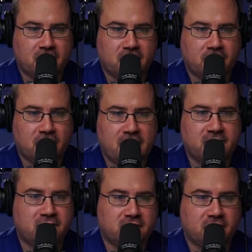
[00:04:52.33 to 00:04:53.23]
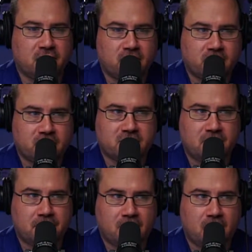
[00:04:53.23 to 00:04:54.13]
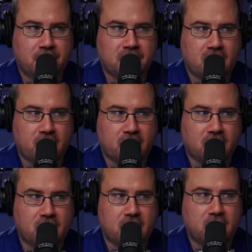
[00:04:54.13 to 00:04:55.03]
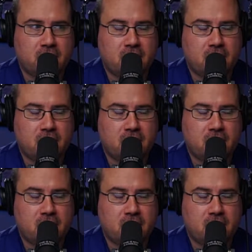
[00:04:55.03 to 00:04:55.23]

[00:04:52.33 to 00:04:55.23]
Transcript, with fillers: And I'm glad to see the government stepping up in that regard.